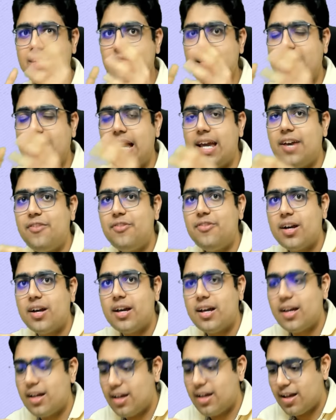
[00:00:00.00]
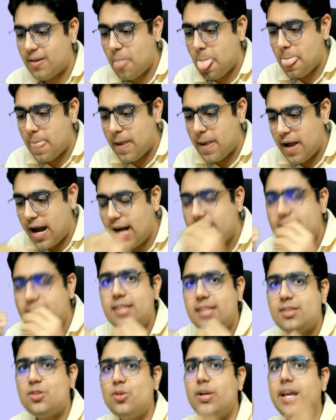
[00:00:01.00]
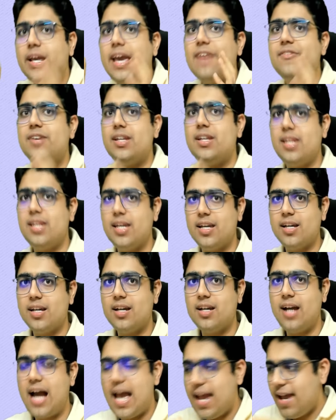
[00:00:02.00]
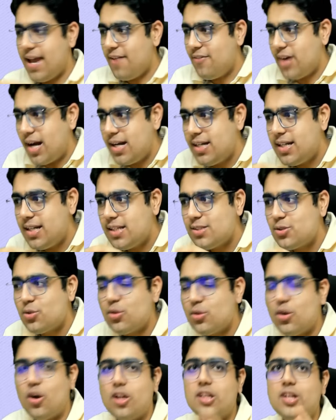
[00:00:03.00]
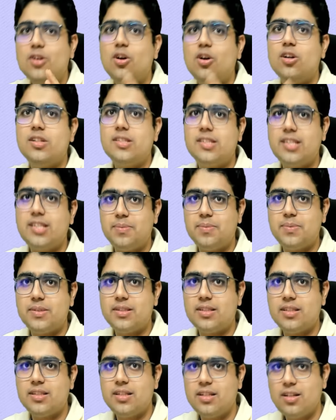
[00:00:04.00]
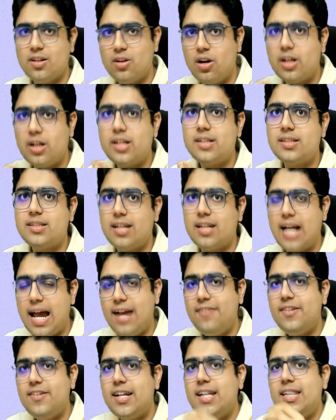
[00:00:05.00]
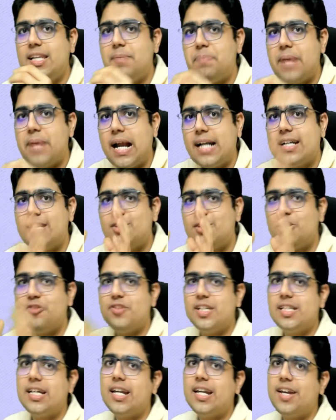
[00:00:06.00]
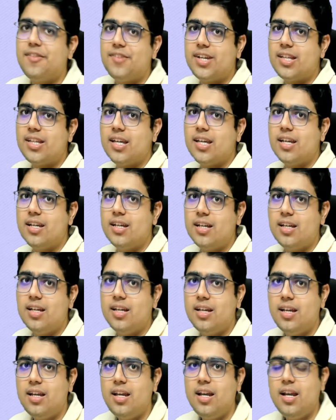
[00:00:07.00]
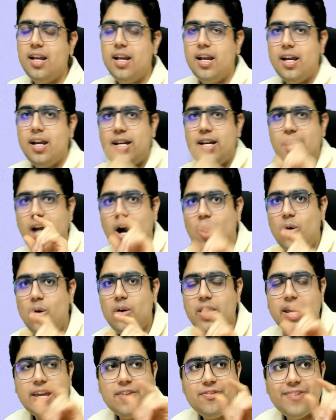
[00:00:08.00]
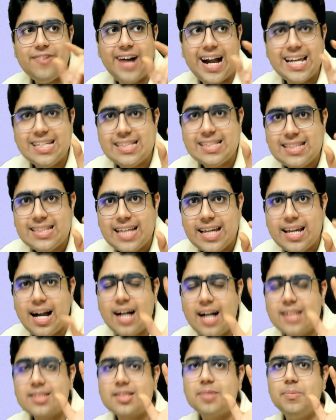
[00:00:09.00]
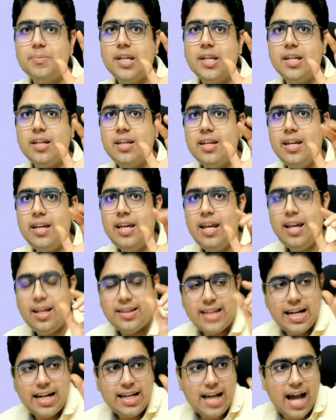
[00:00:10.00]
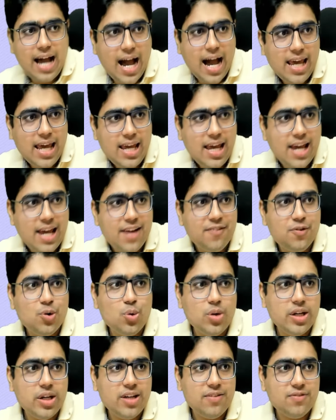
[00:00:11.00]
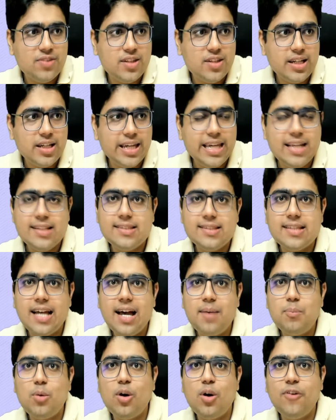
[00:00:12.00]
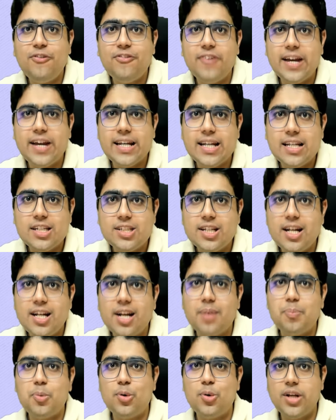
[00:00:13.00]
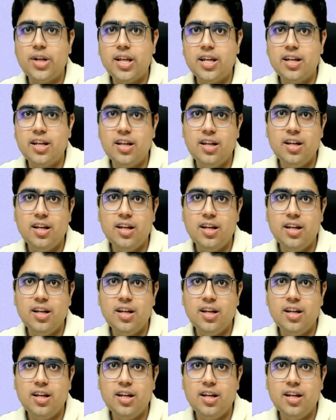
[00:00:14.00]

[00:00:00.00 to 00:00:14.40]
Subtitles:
have understood everything. I have understood all the concepts. Got it, sir? I have done the practice of each and everything. Now, if ICI ask me that I have to give the exam of financial reporting,